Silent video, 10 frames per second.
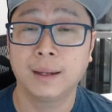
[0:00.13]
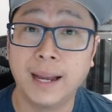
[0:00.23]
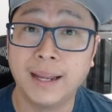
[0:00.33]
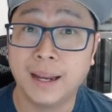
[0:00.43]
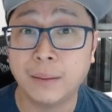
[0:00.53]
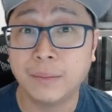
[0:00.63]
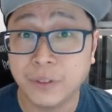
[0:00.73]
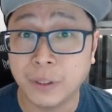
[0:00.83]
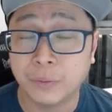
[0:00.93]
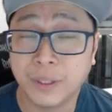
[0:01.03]
Hi, I'm
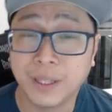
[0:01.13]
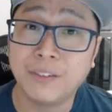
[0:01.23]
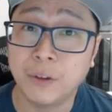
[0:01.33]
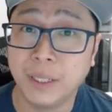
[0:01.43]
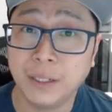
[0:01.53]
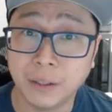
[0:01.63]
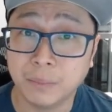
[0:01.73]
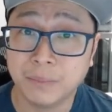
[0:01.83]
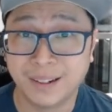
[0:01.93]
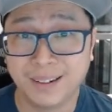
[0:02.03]
Fook with Alpha B
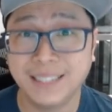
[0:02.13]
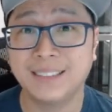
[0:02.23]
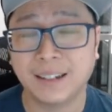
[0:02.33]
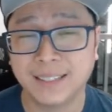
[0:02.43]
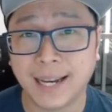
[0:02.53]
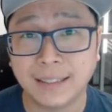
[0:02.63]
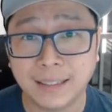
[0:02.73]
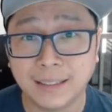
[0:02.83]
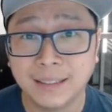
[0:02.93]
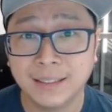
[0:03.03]
Group. Let's talk
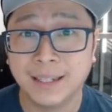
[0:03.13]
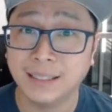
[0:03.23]
taxes.